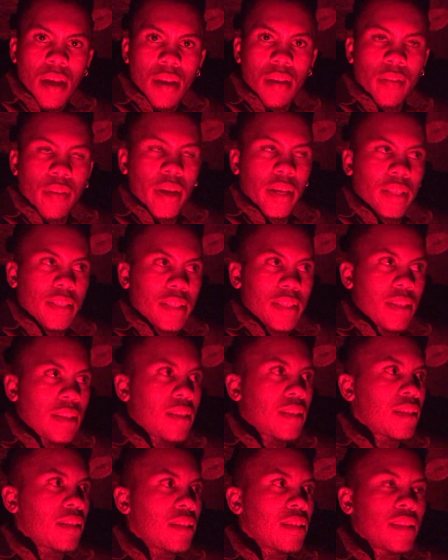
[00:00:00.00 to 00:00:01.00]
All right,
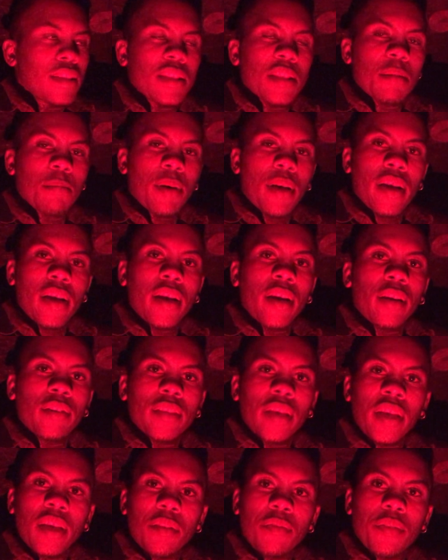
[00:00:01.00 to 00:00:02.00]
it's
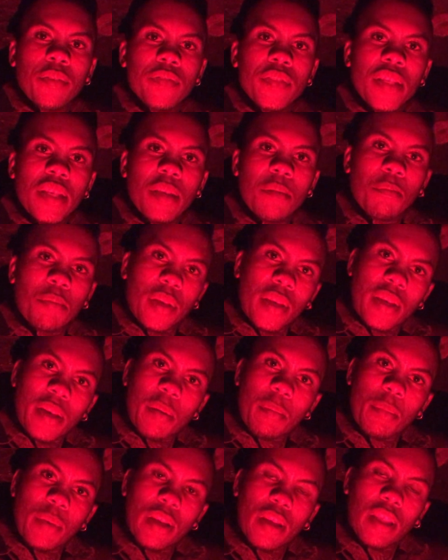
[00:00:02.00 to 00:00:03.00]
about 8:15
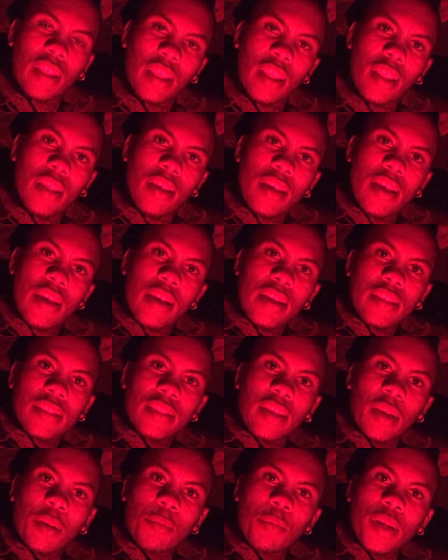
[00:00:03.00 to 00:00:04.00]
p.m.
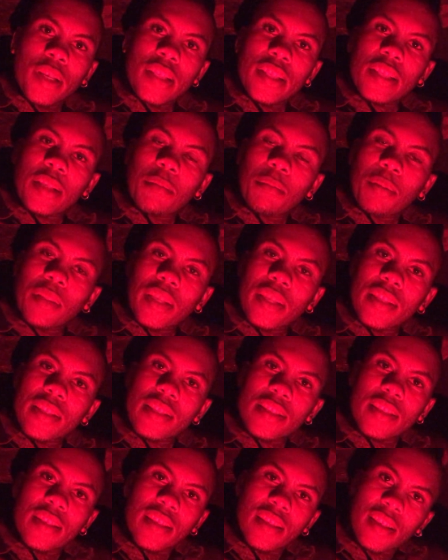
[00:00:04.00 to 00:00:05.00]
Day one is
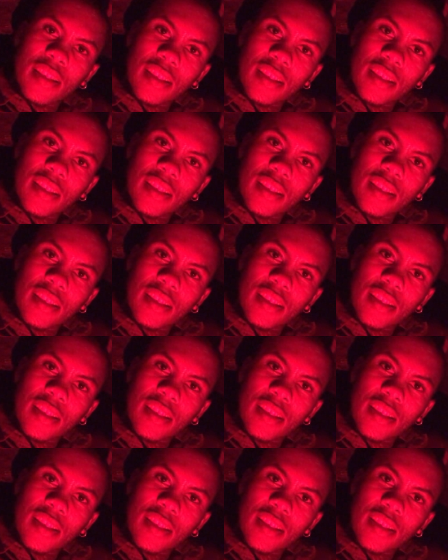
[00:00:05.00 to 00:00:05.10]
complete.